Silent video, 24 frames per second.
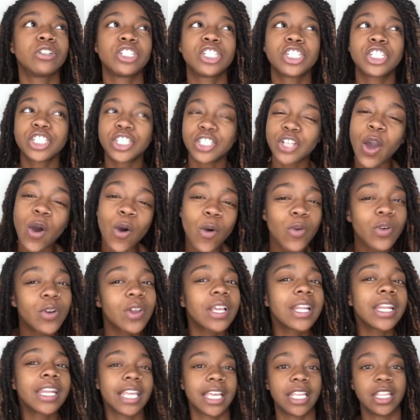
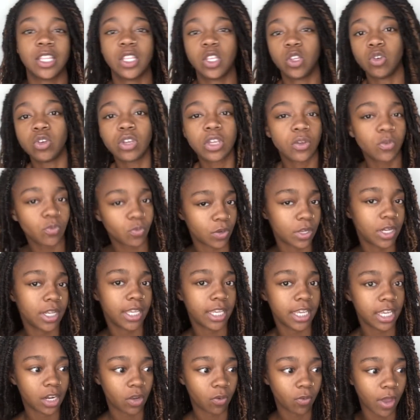shoulder length, you can really
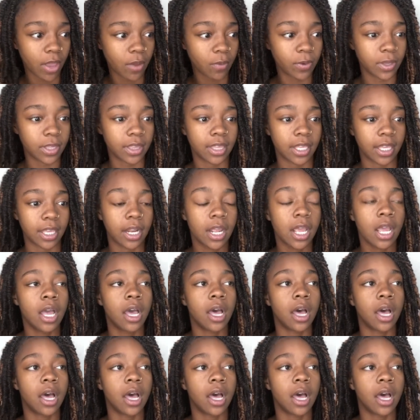get away with it.